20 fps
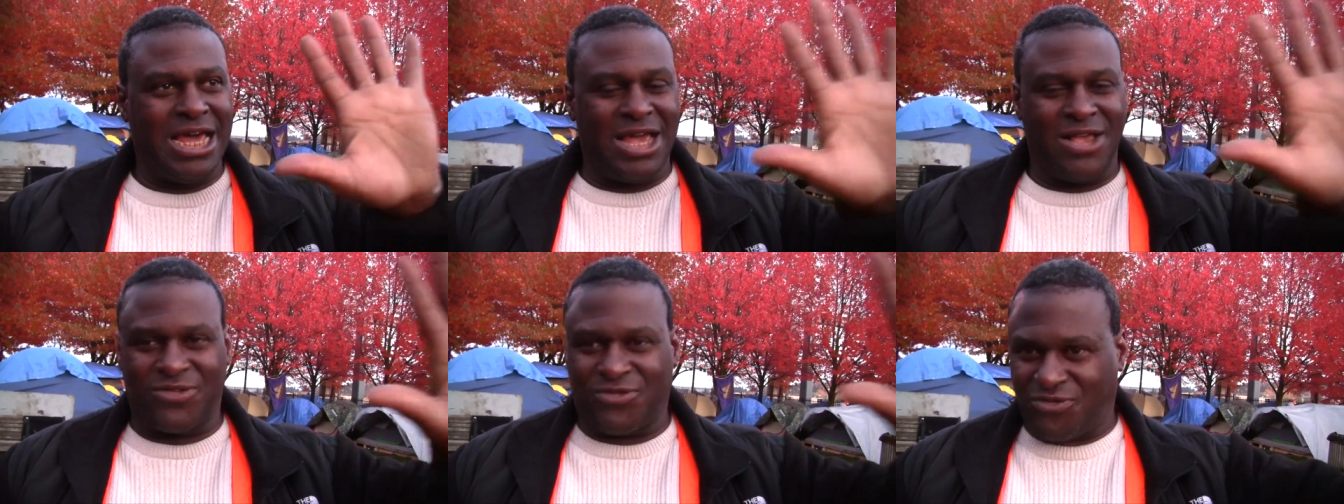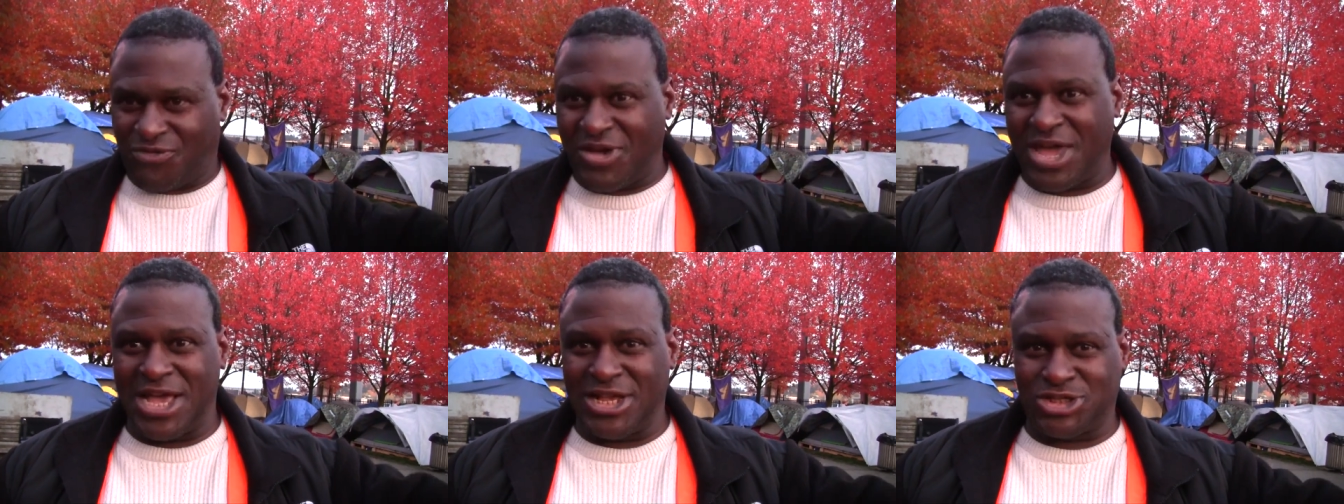his
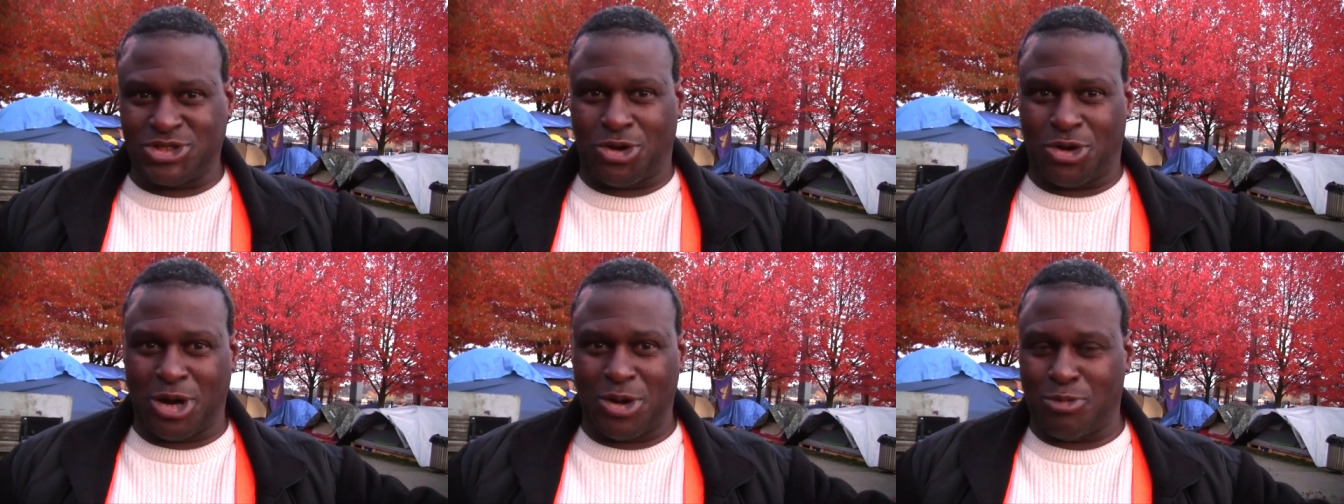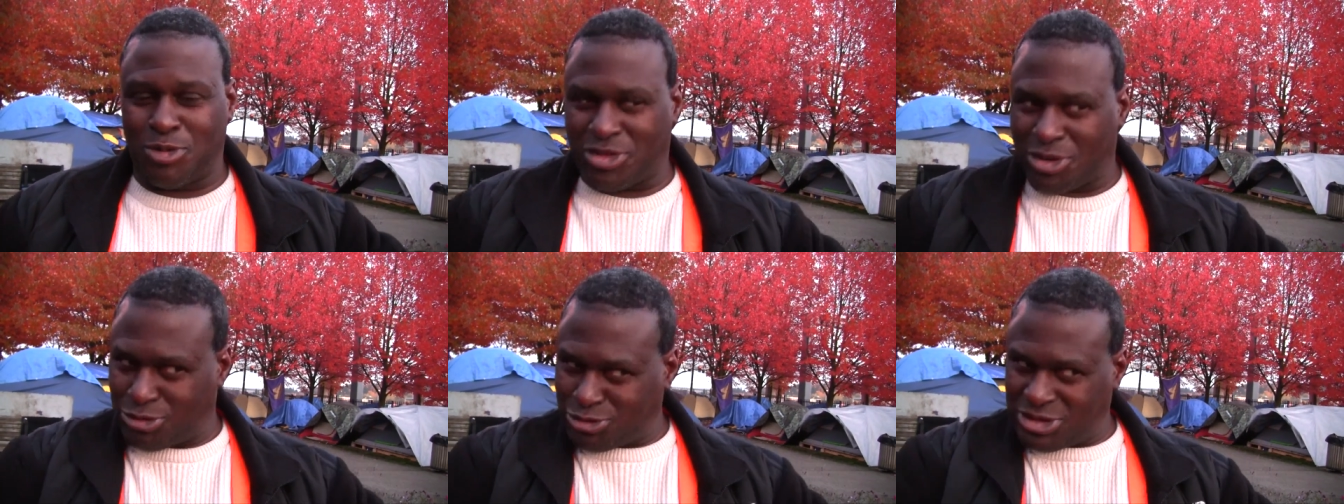face on
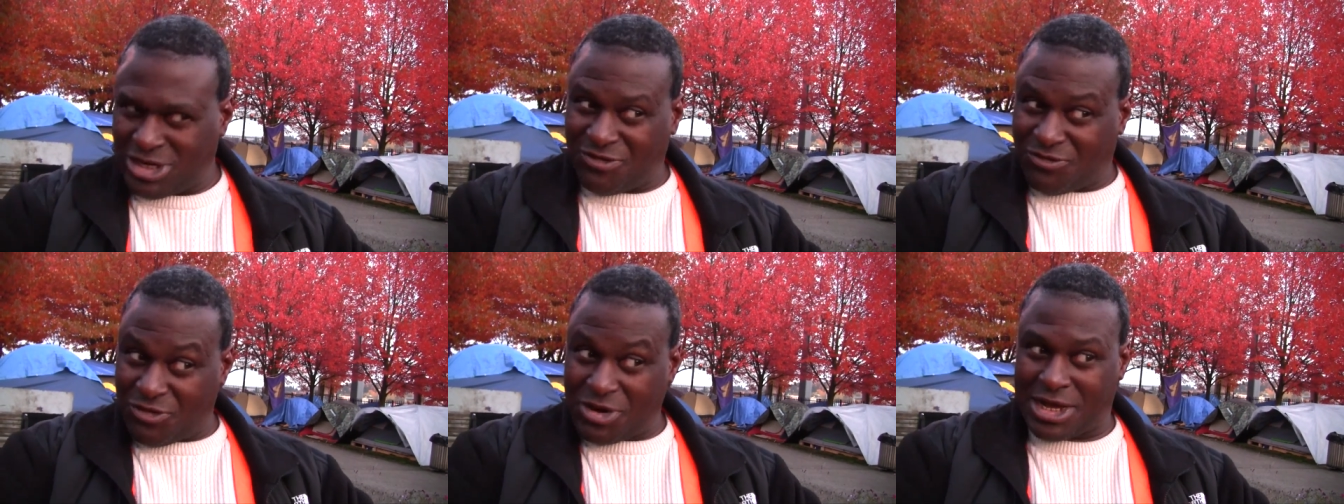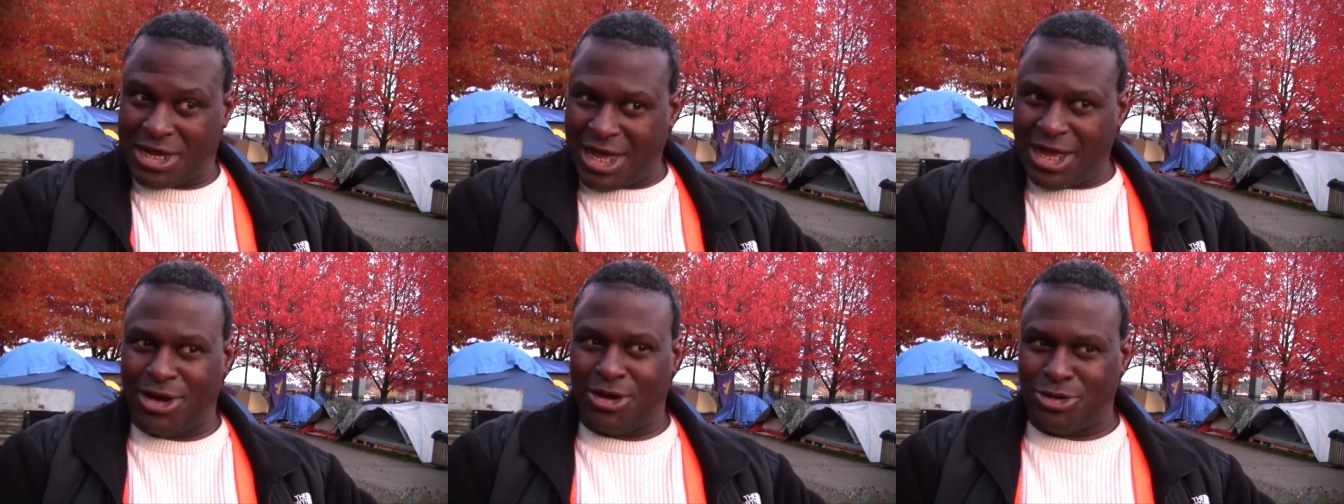it with those
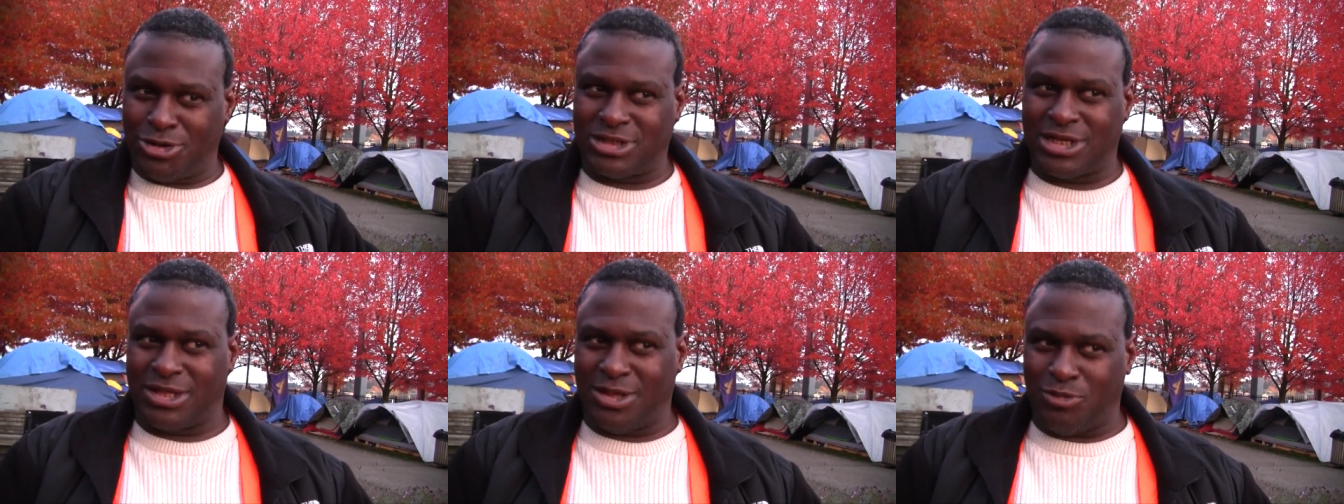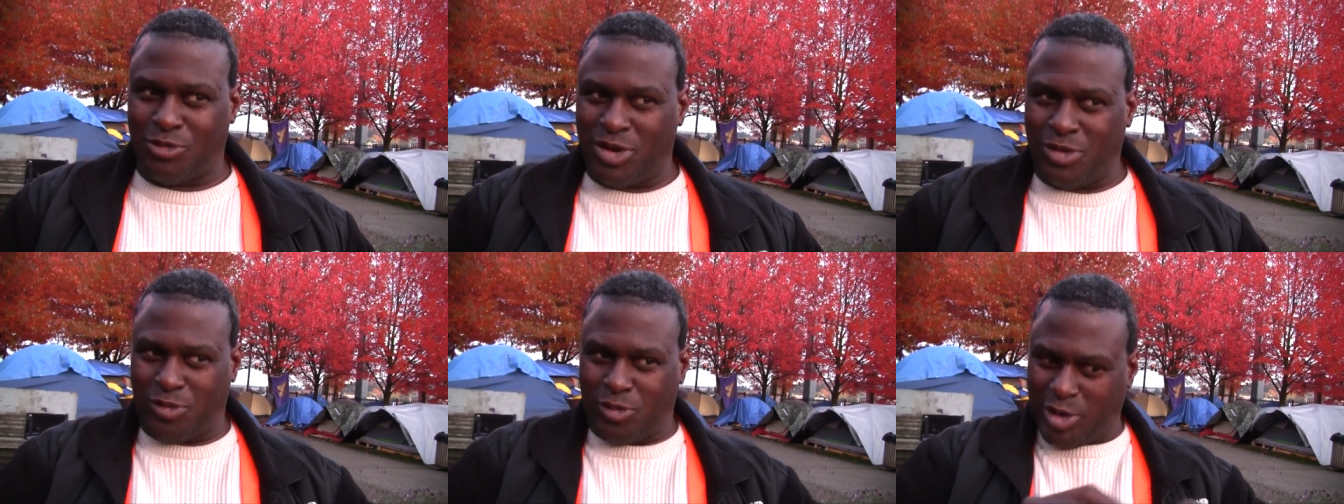different colors, and
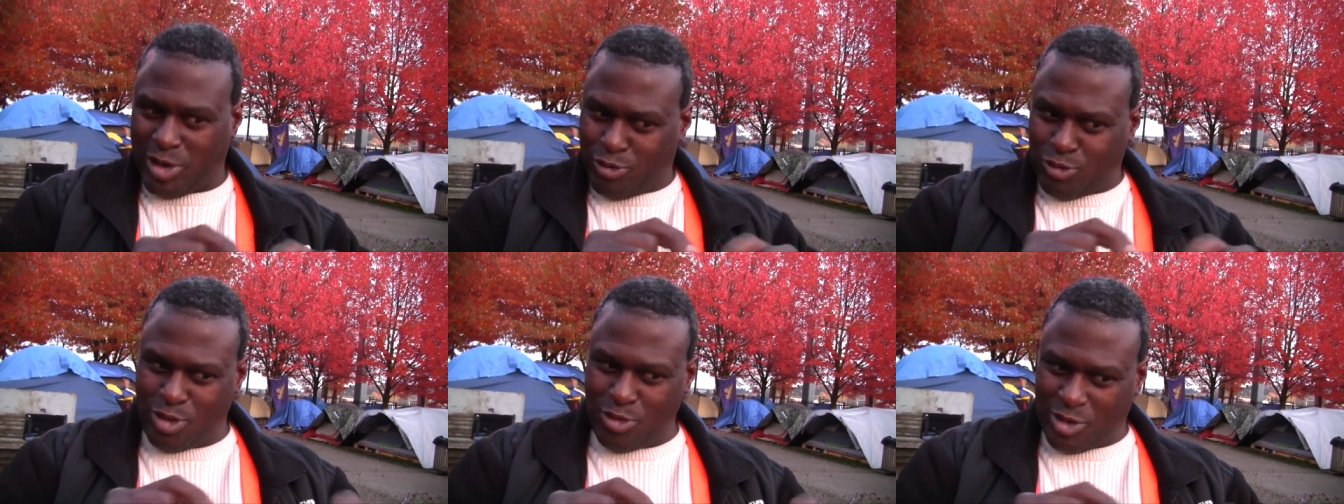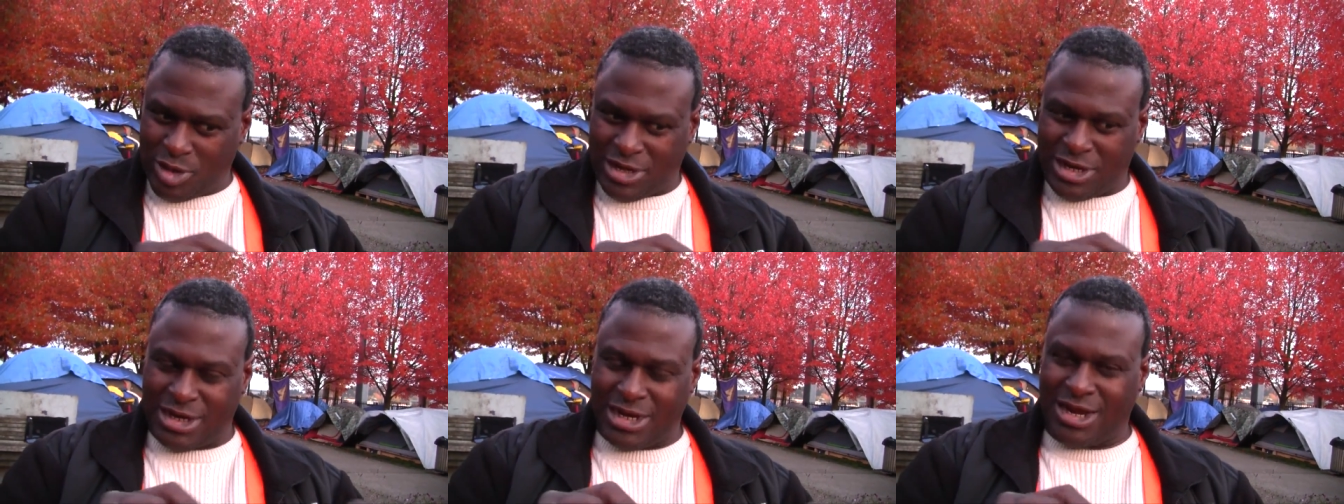then we, we, we
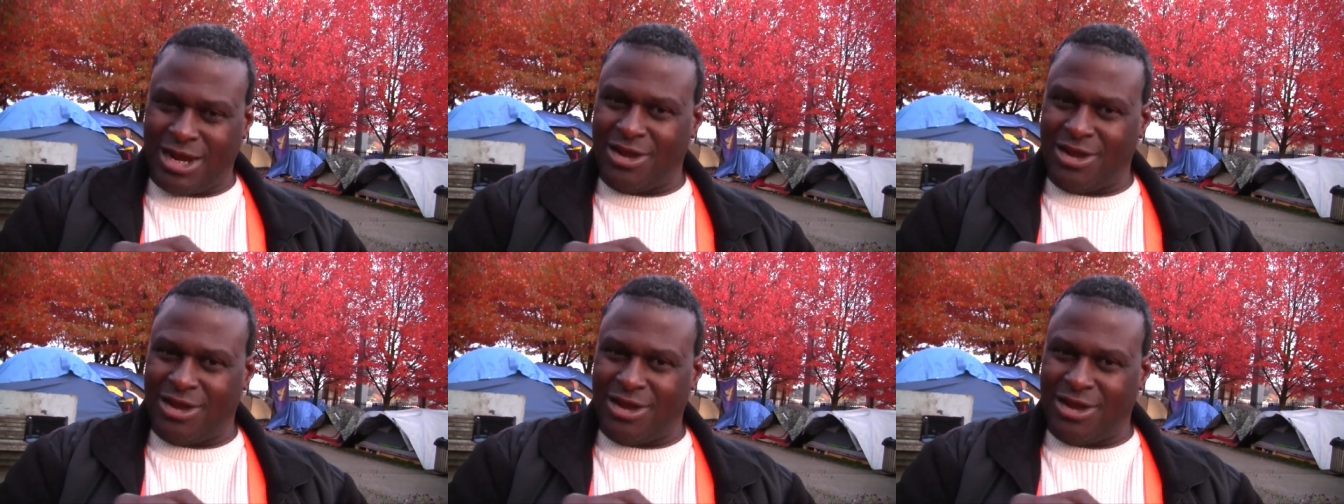would